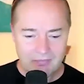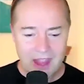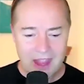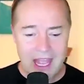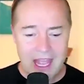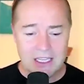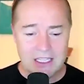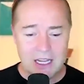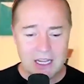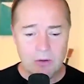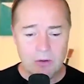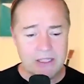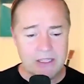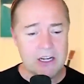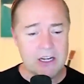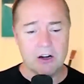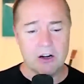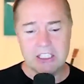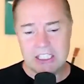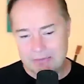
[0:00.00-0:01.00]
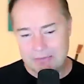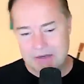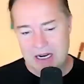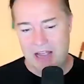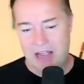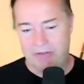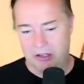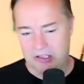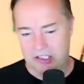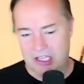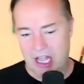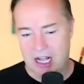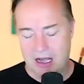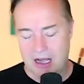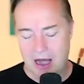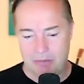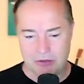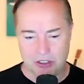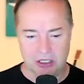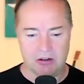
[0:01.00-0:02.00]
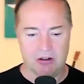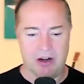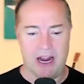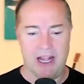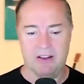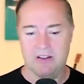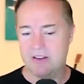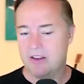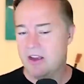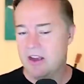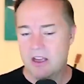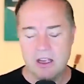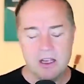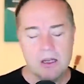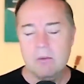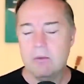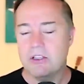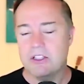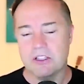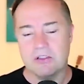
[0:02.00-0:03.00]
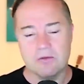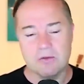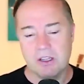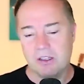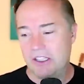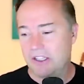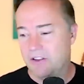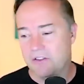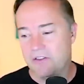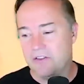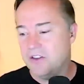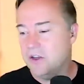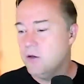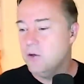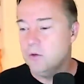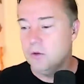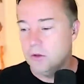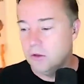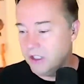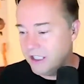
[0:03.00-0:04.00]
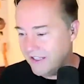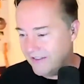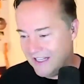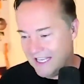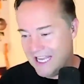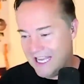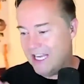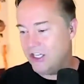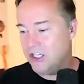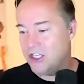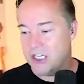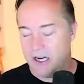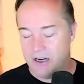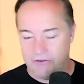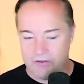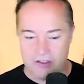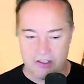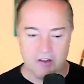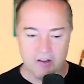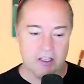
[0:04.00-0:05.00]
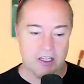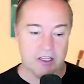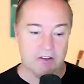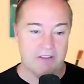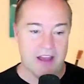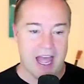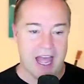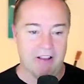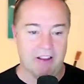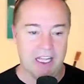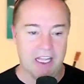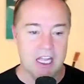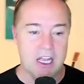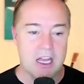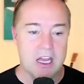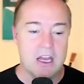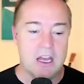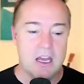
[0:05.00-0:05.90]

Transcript: And we did our deep dive on stock option grants, which is really the fuel in the engine of Silicon Valley.